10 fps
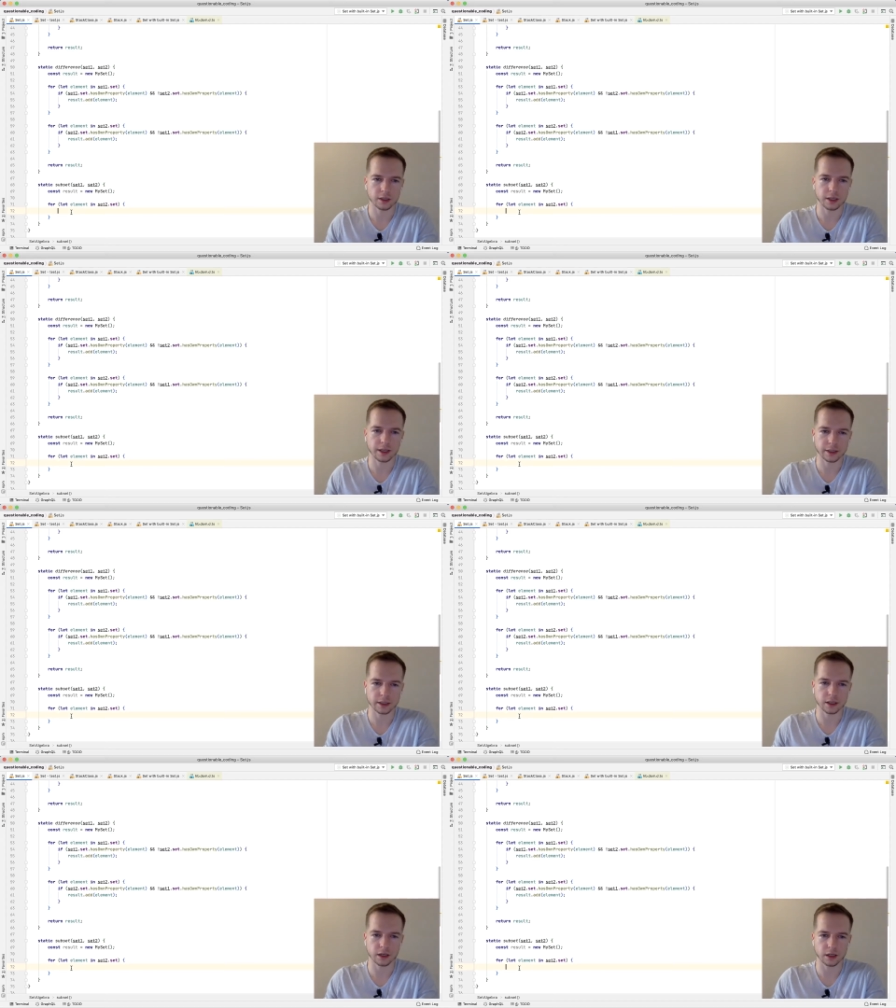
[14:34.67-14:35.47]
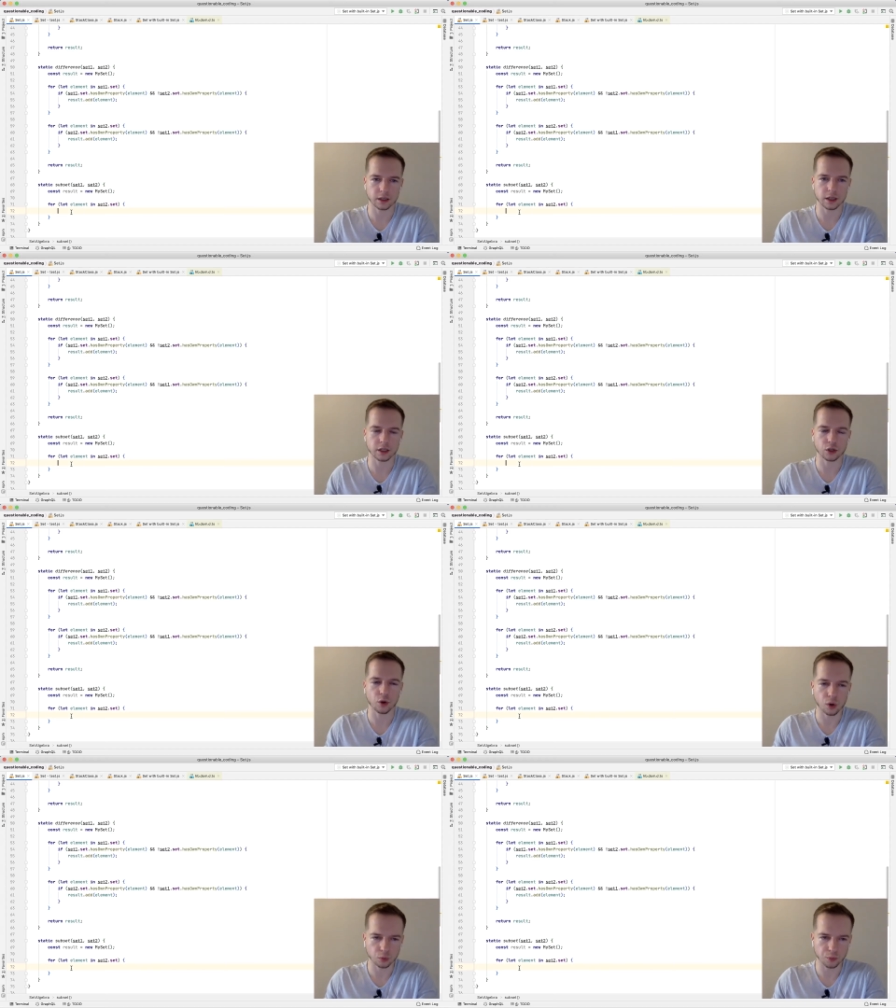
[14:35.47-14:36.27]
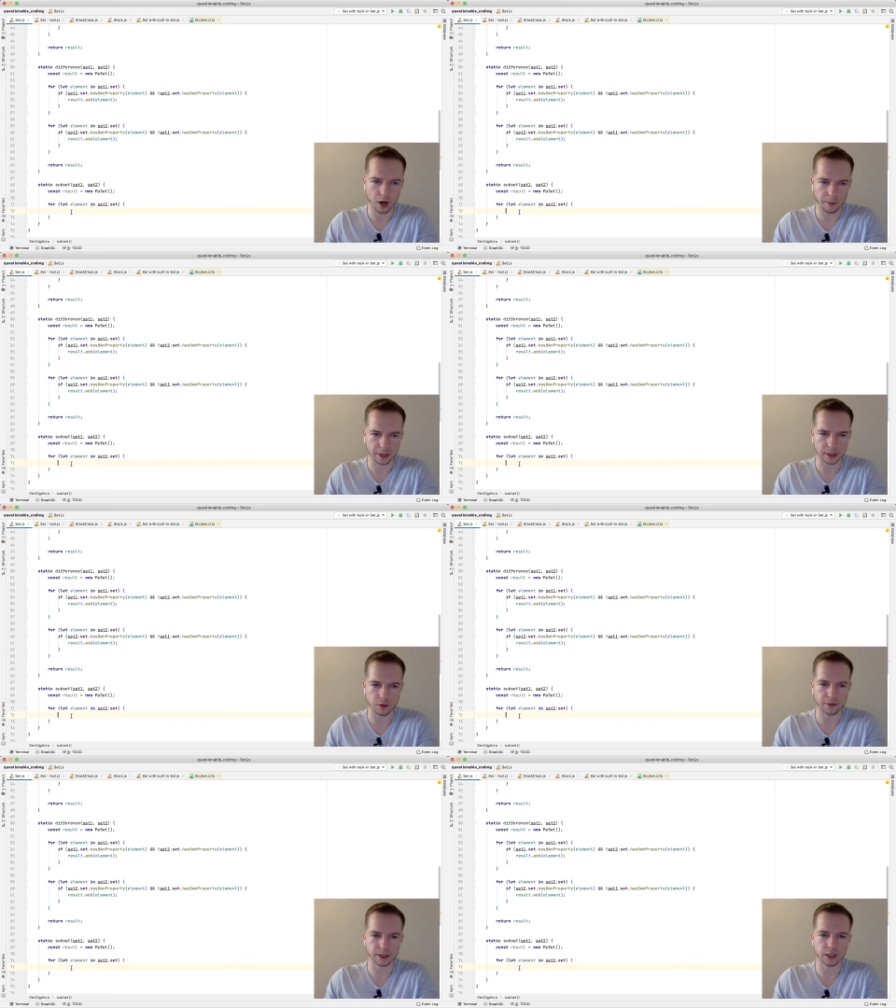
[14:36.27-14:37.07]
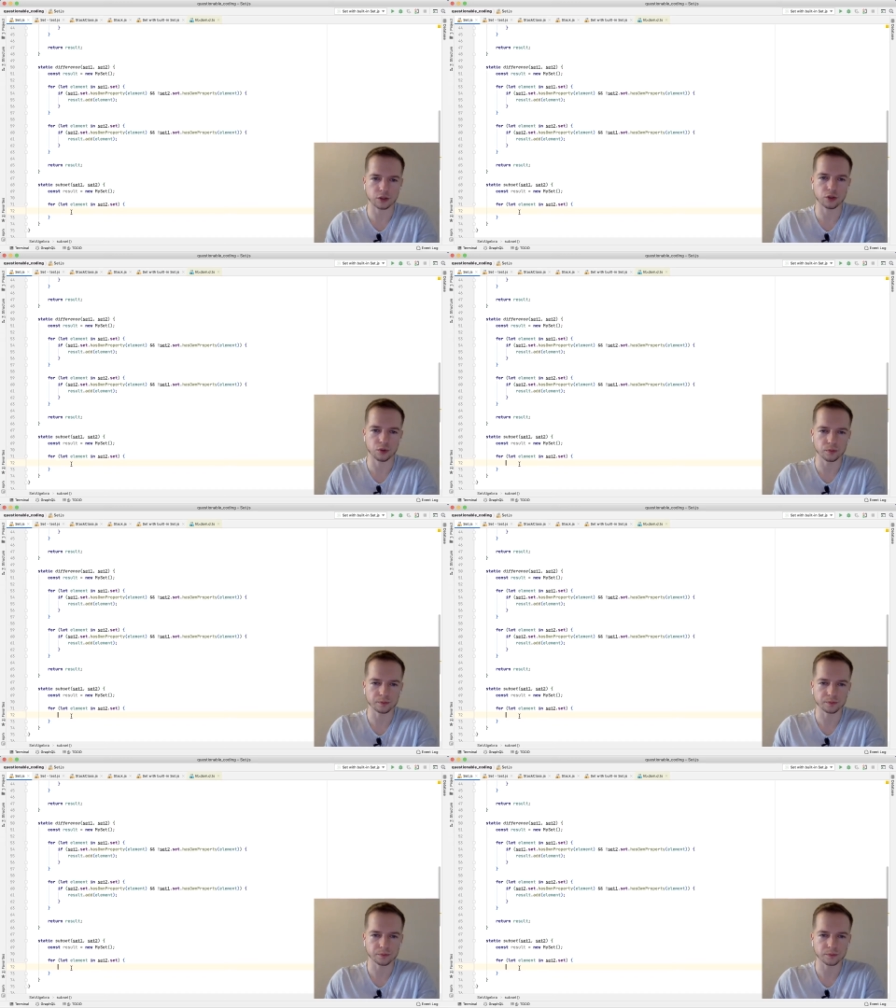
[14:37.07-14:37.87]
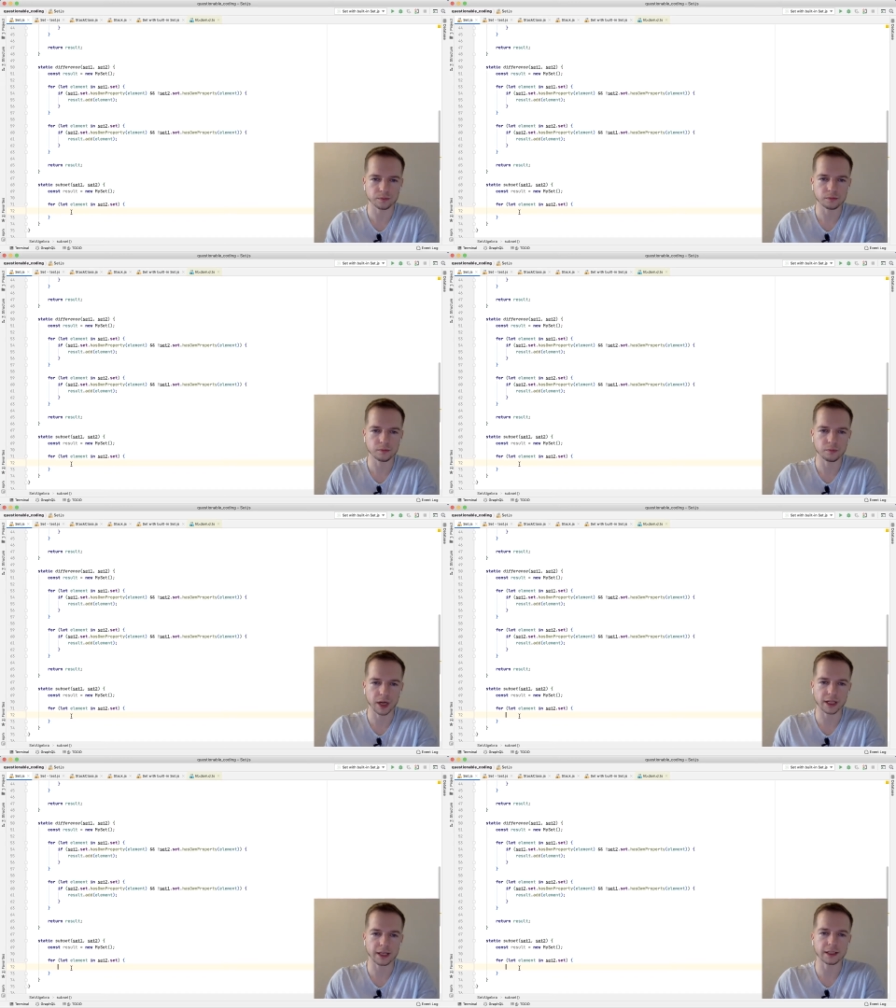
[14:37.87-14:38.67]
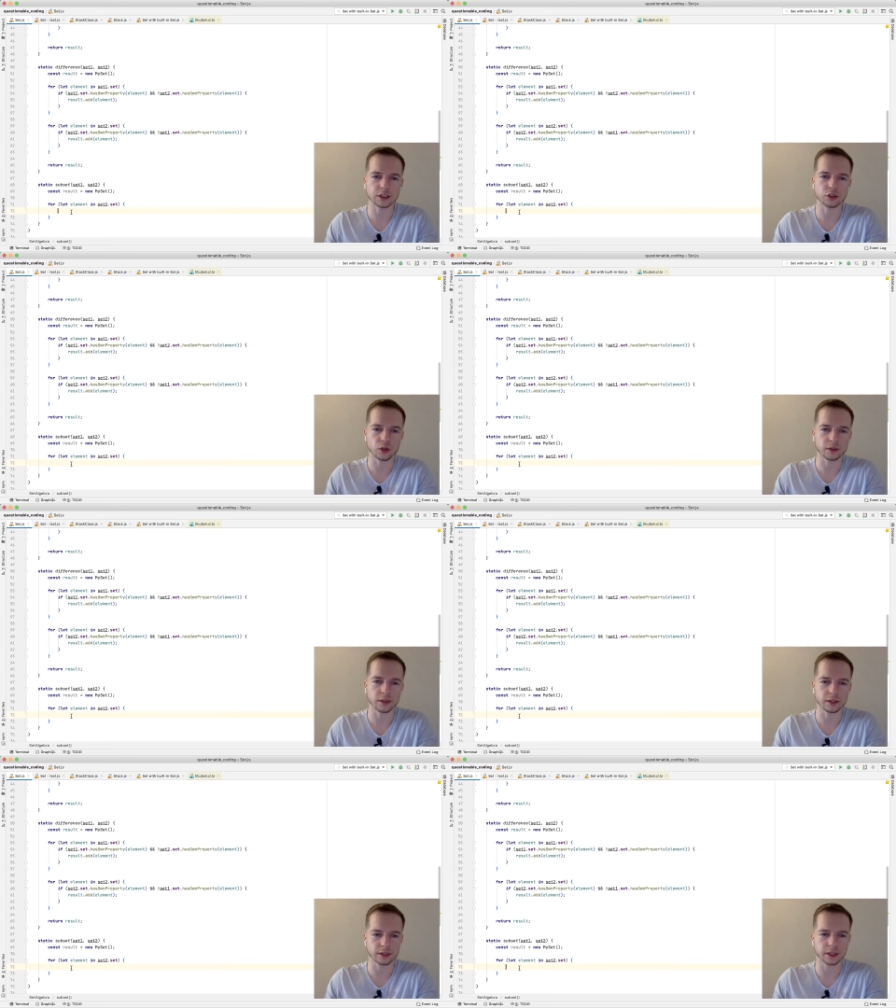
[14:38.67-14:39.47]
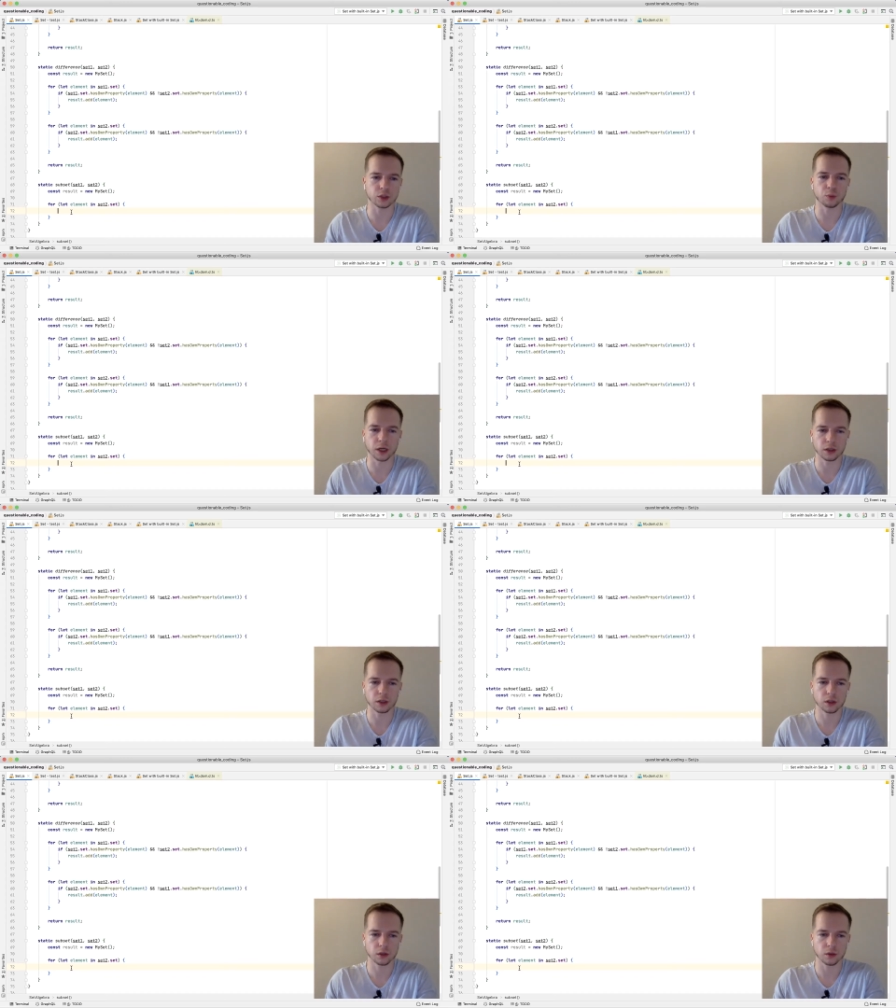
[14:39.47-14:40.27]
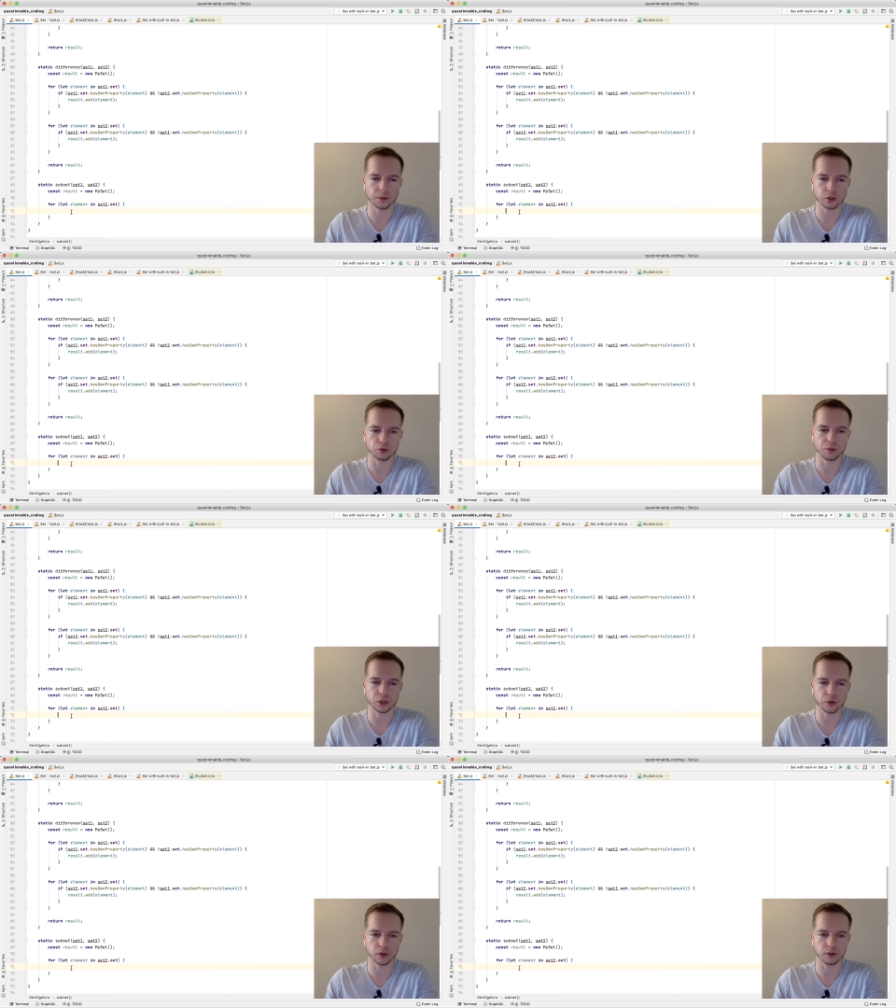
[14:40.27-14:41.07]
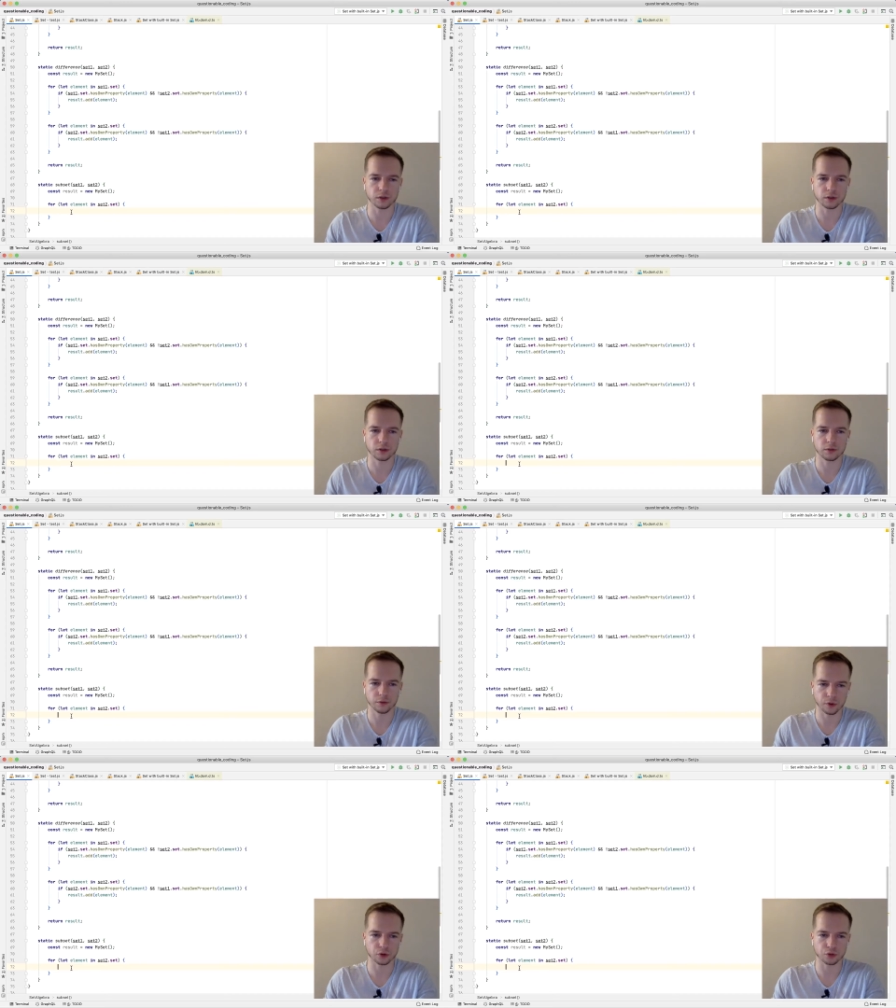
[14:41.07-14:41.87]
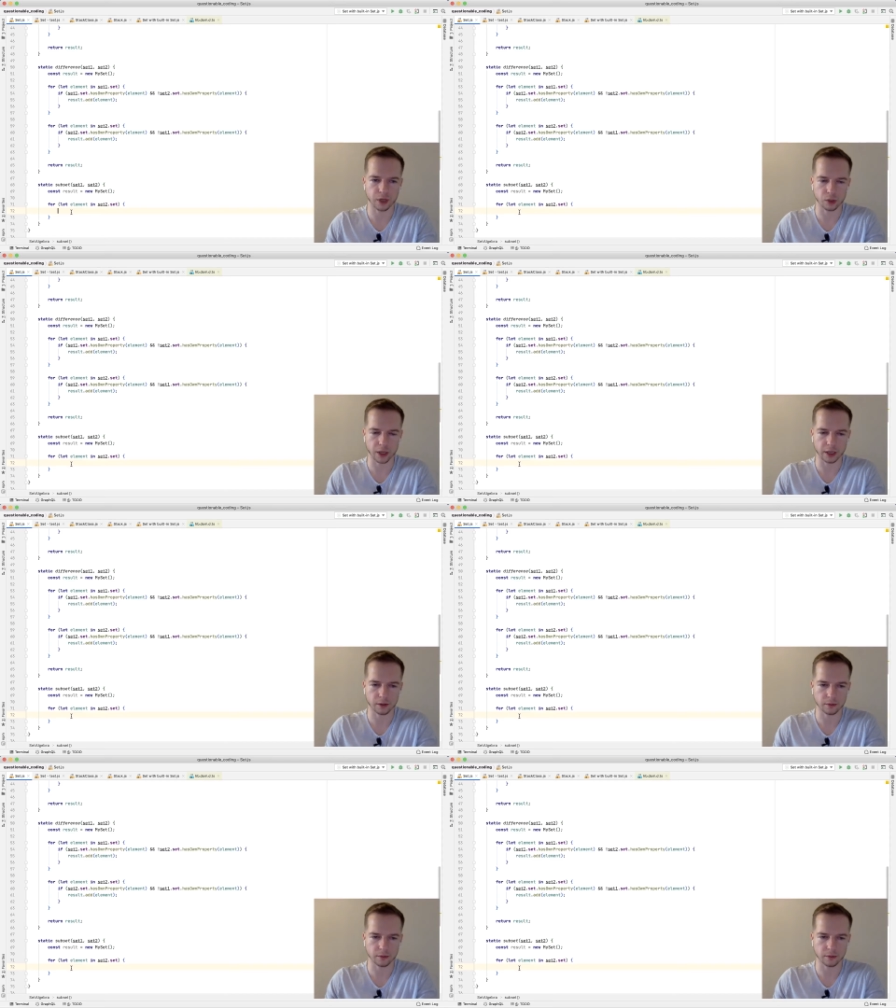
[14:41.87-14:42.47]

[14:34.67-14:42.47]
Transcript: is an own property of a set 2, but it's not in a set 1, we should return false right away.